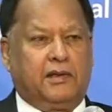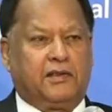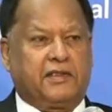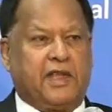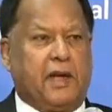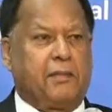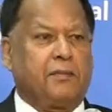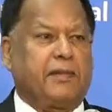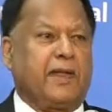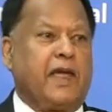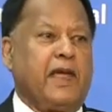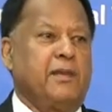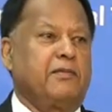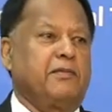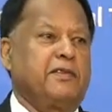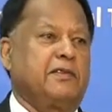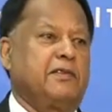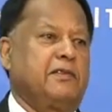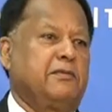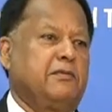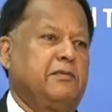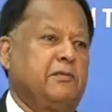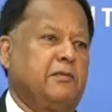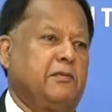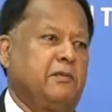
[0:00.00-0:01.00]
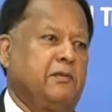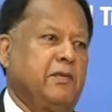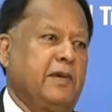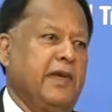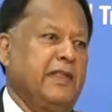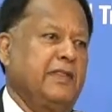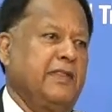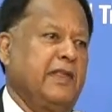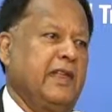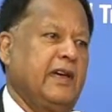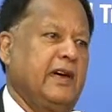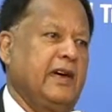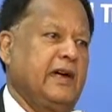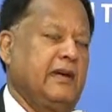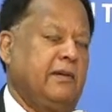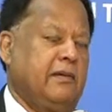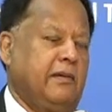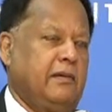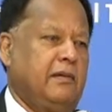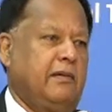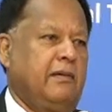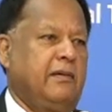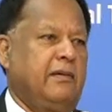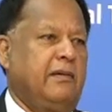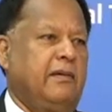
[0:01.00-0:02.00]
Sometimes when the
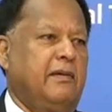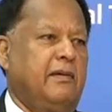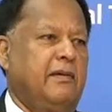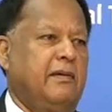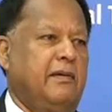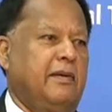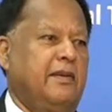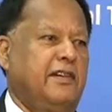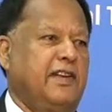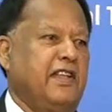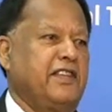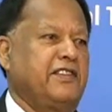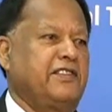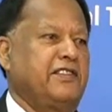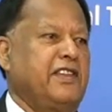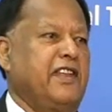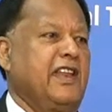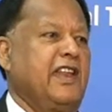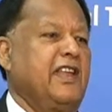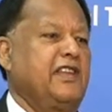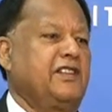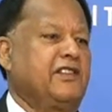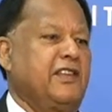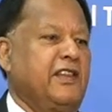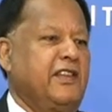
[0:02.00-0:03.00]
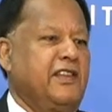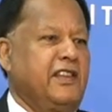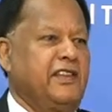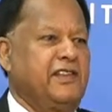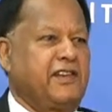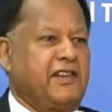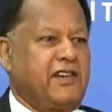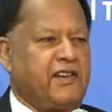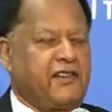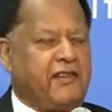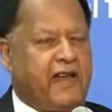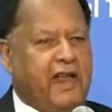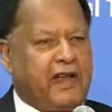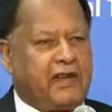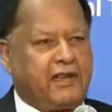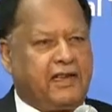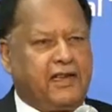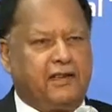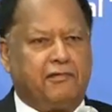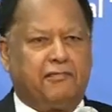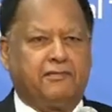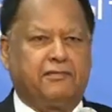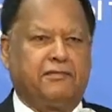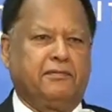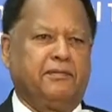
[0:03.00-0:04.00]
destination is
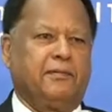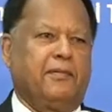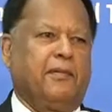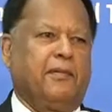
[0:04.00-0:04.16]
attractive,